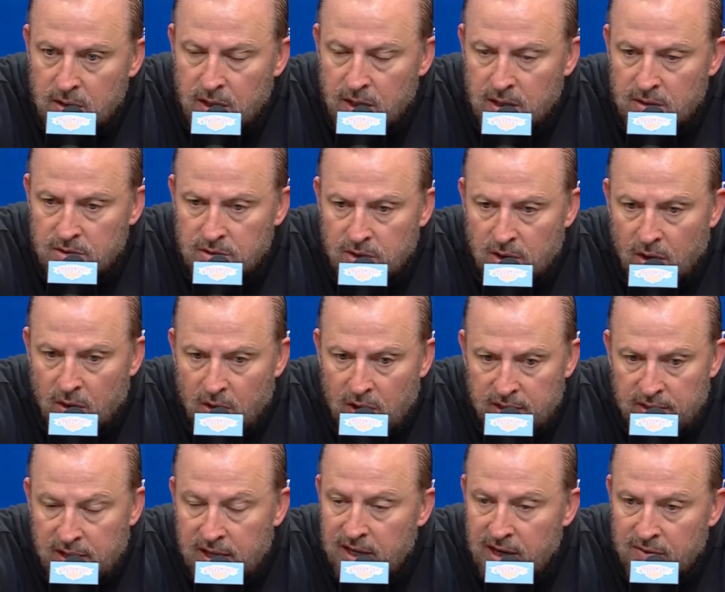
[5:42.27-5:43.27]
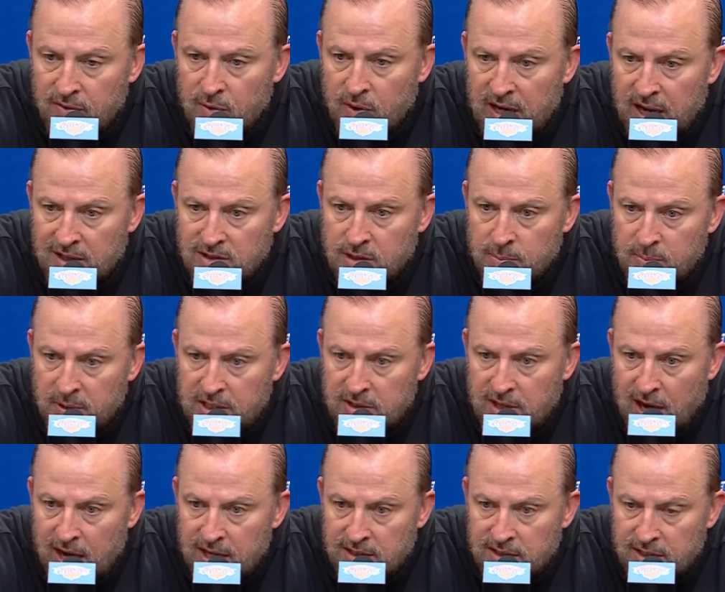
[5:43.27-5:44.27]
And so, and then everyone has to be
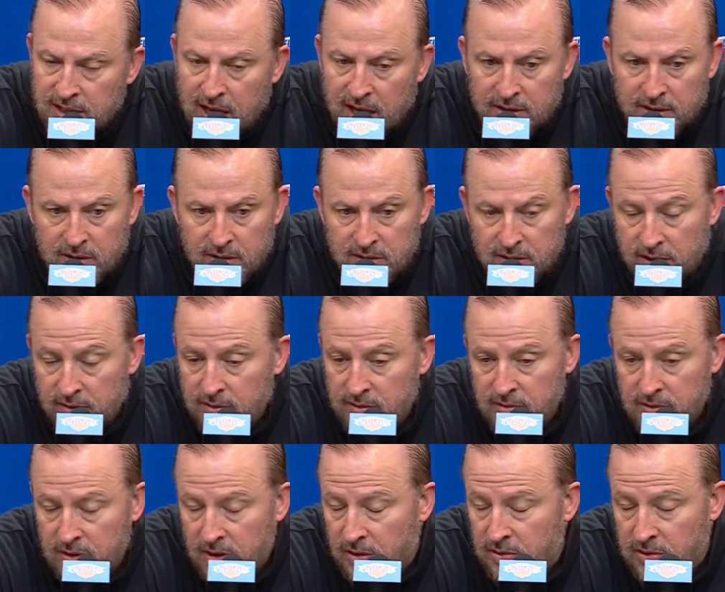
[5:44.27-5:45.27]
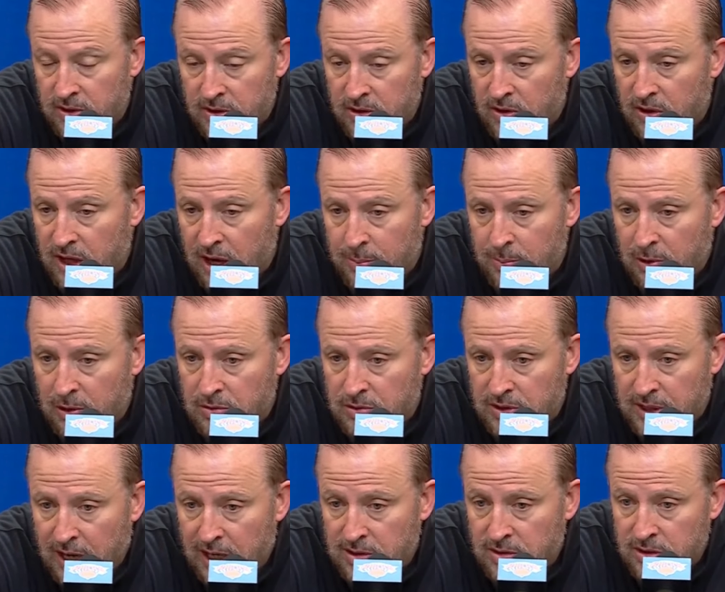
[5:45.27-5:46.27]
tied together. And they're, you know, they're good on both
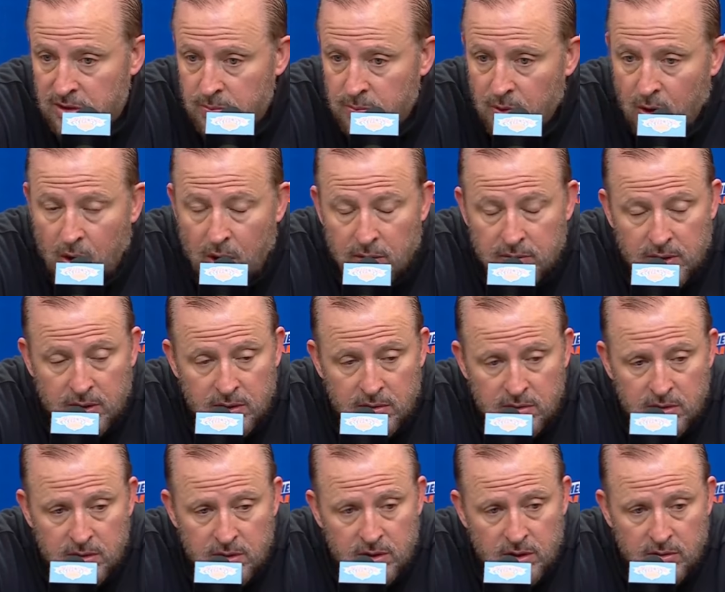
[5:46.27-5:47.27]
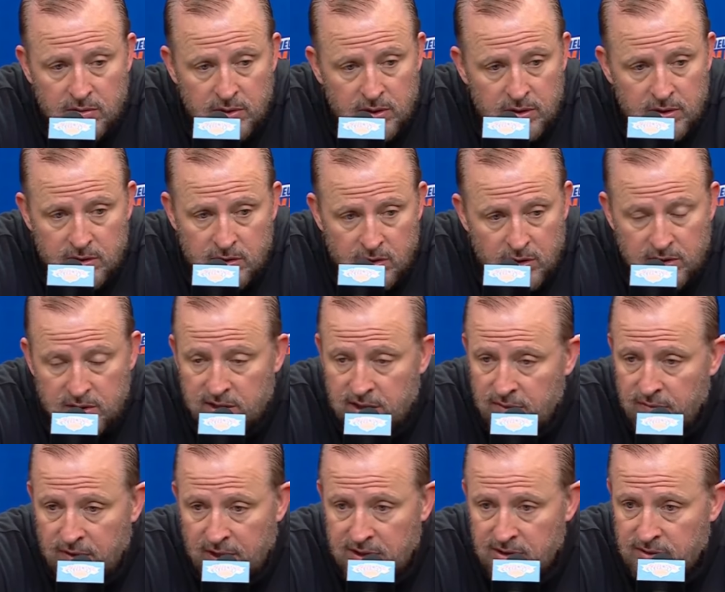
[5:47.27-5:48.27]
sides of the ball. They're, you know, they're good
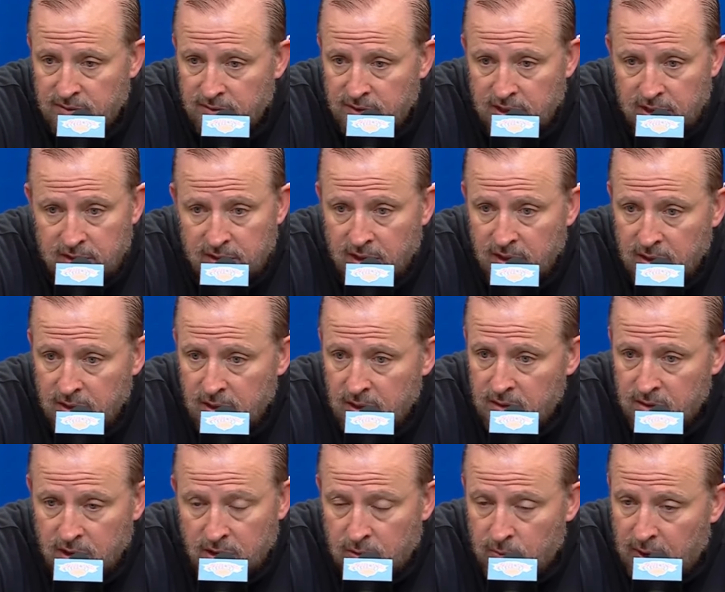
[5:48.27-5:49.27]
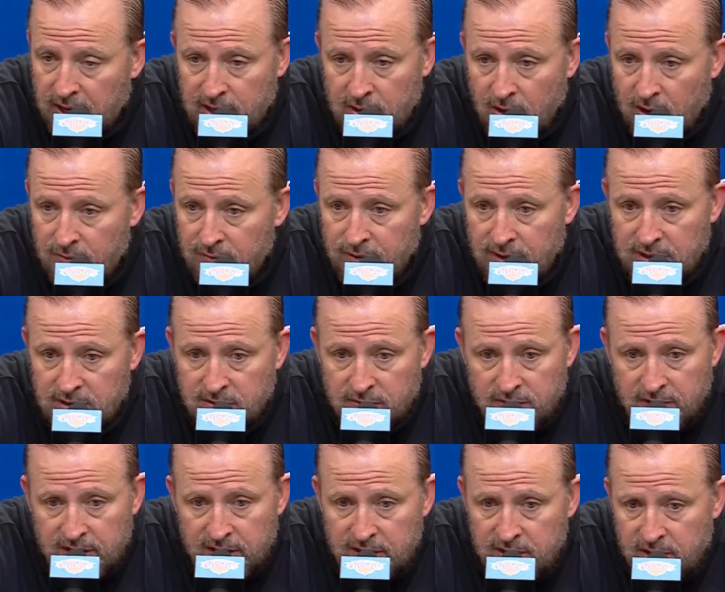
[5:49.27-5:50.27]
defensively. They're great
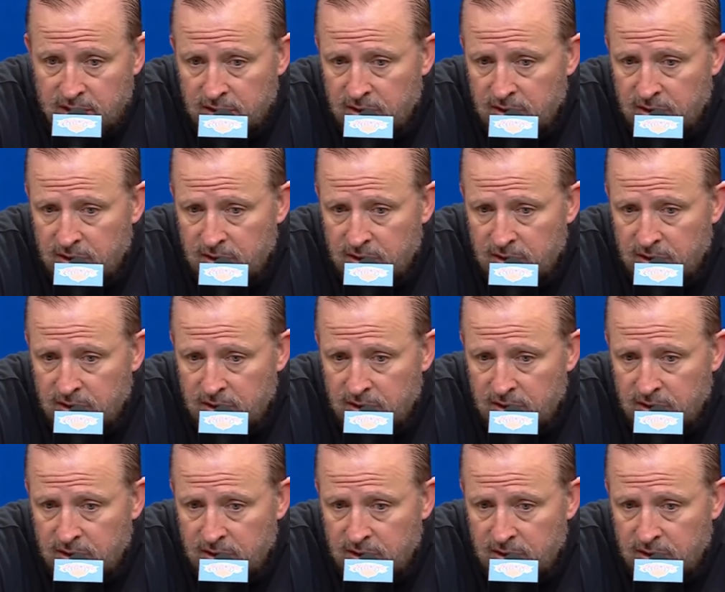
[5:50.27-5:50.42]
offensively.